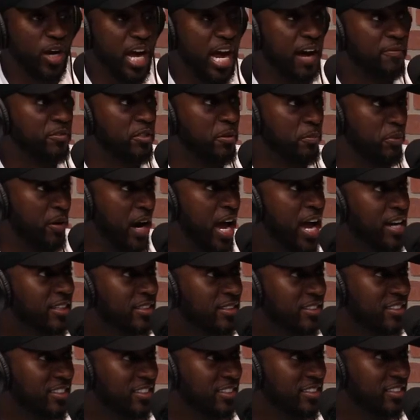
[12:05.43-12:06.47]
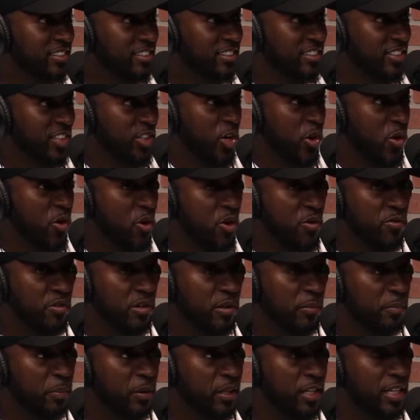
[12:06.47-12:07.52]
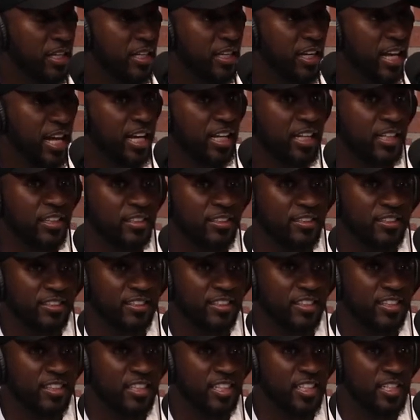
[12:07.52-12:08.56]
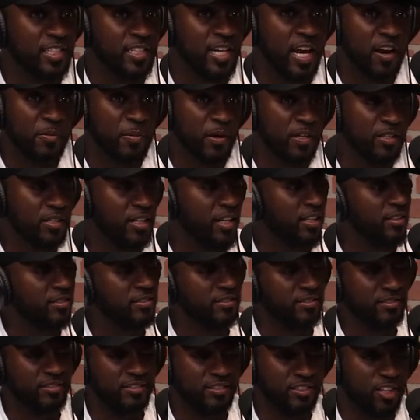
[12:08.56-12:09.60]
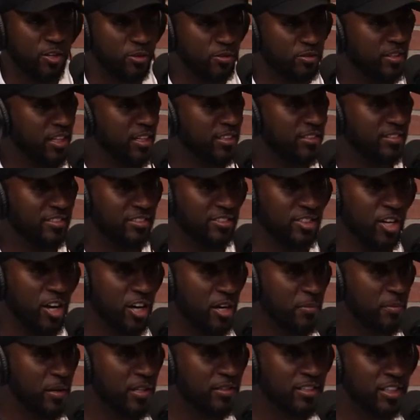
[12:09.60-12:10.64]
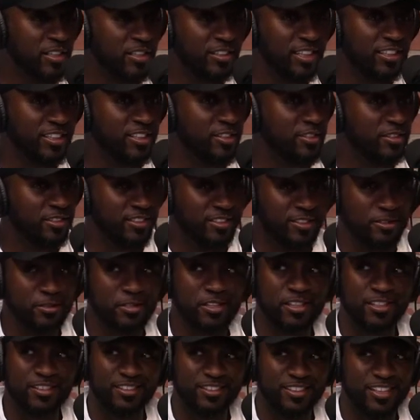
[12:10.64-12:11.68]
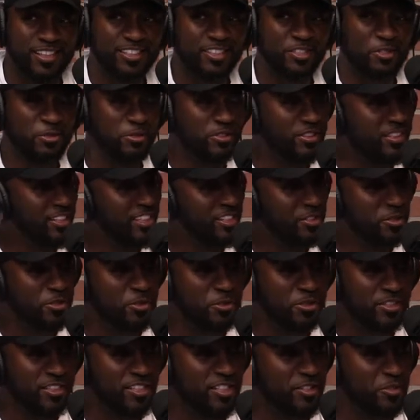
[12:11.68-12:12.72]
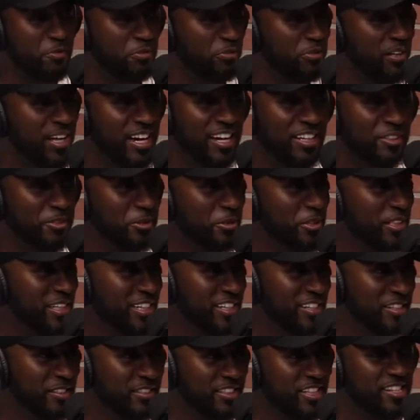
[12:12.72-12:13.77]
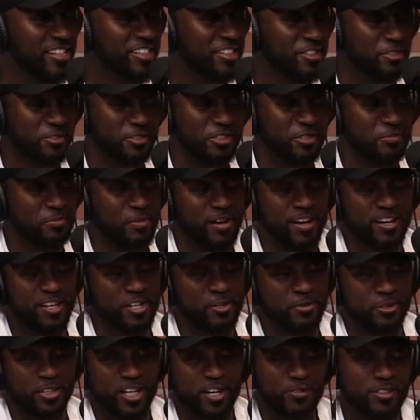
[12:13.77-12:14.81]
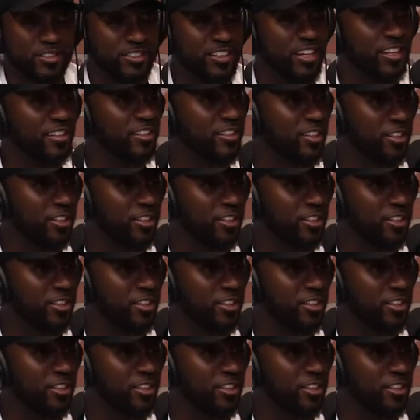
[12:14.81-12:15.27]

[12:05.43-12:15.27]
after practices to go over and play. And everybody like talking about Darryl, like, okay, like then you see you flying through the air, dunking on somebody or whatever. It's like,